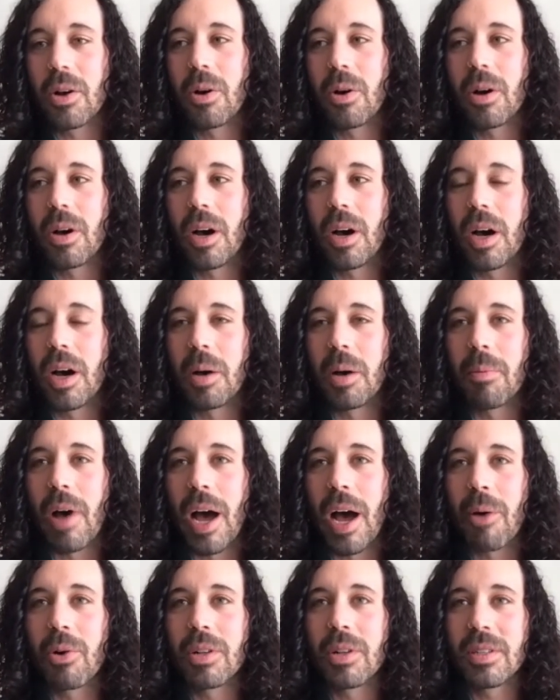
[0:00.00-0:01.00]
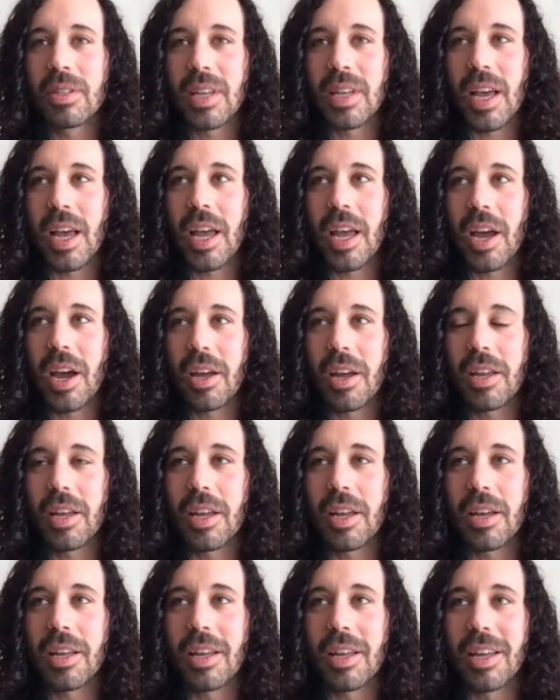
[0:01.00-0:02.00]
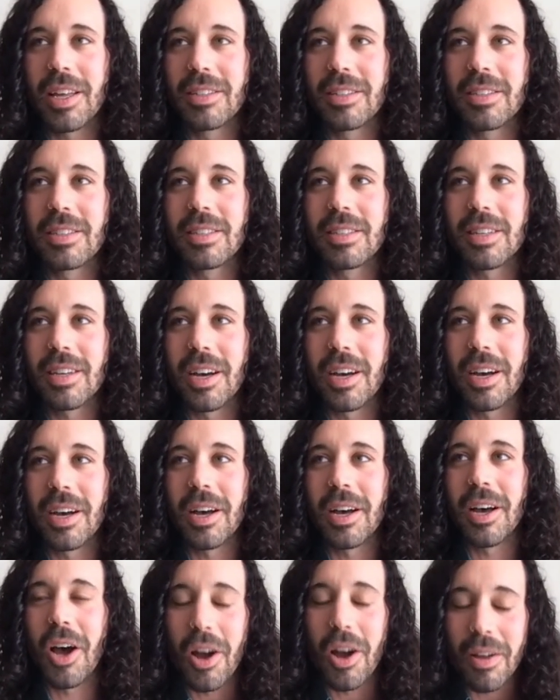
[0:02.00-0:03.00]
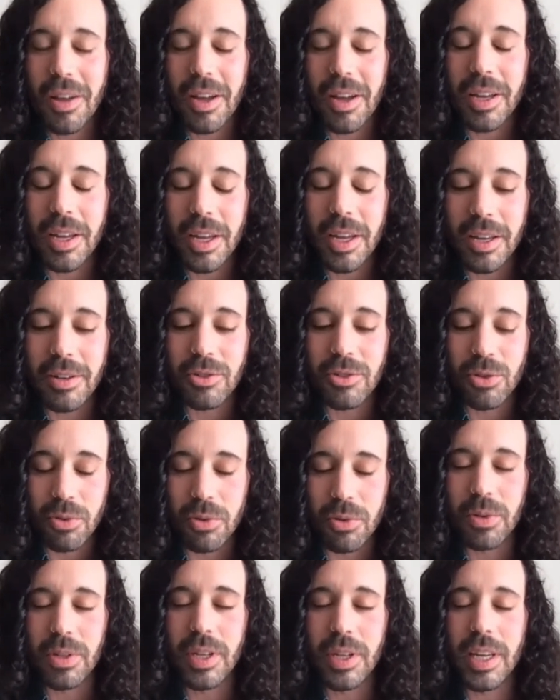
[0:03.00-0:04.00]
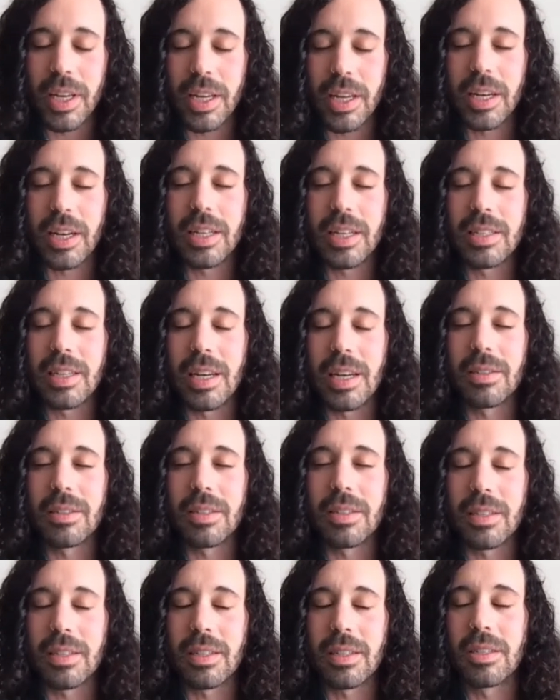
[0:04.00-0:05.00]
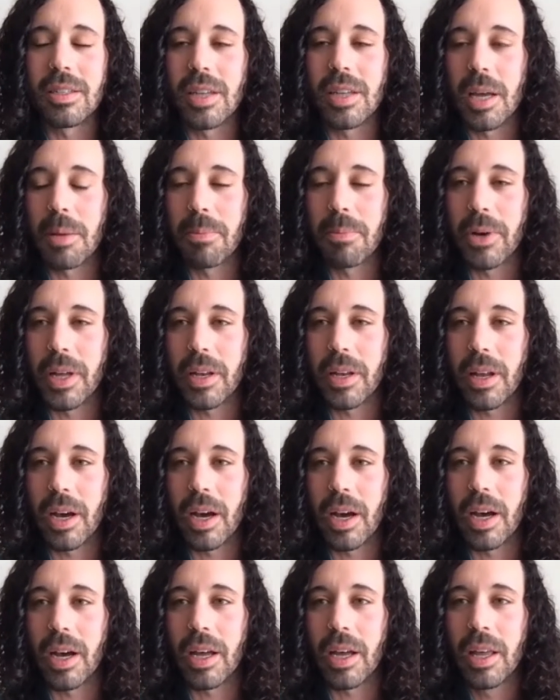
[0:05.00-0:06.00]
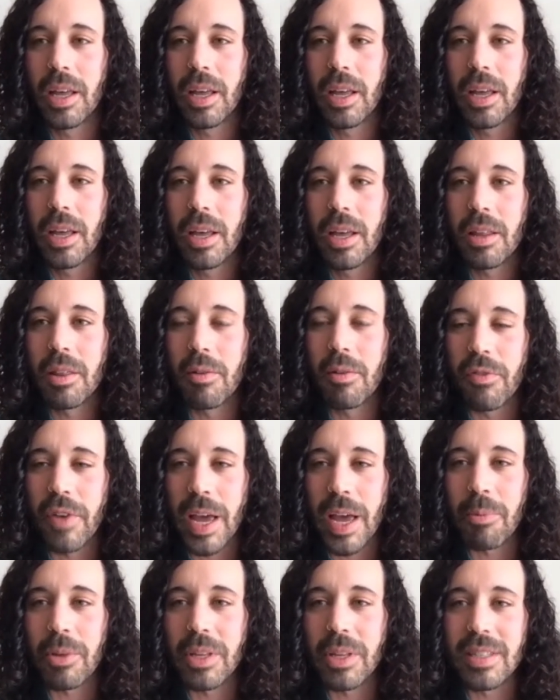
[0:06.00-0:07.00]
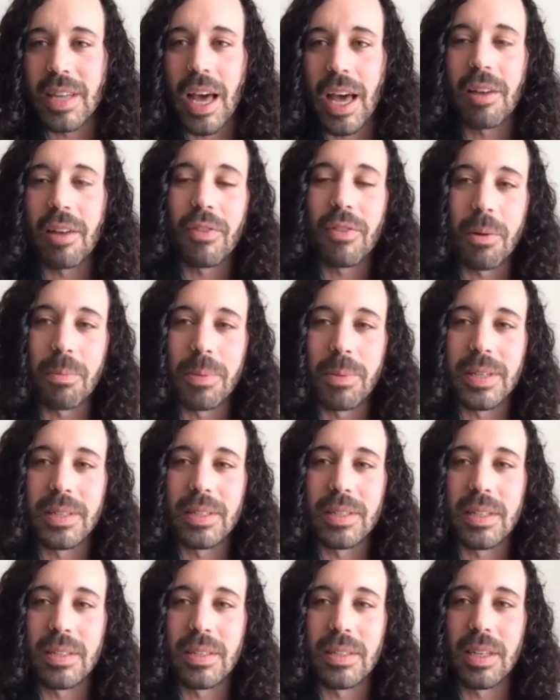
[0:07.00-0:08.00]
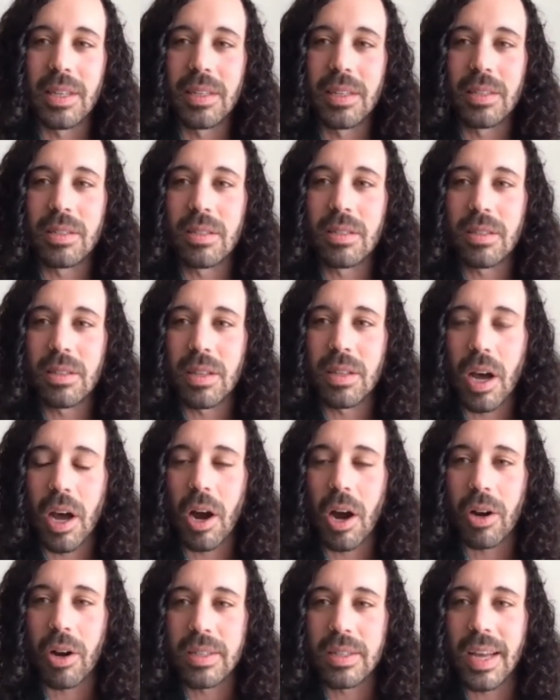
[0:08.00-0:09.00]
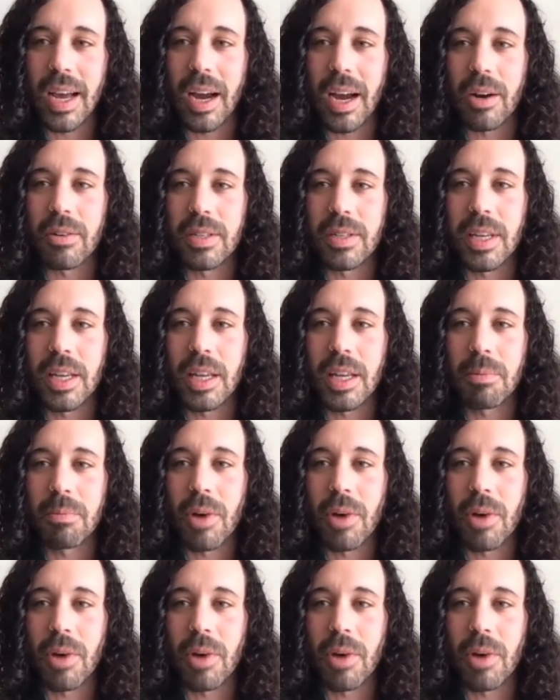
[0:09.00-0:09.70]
I would say it's truly, it sounds cliche, but the family side of our business is our entire team.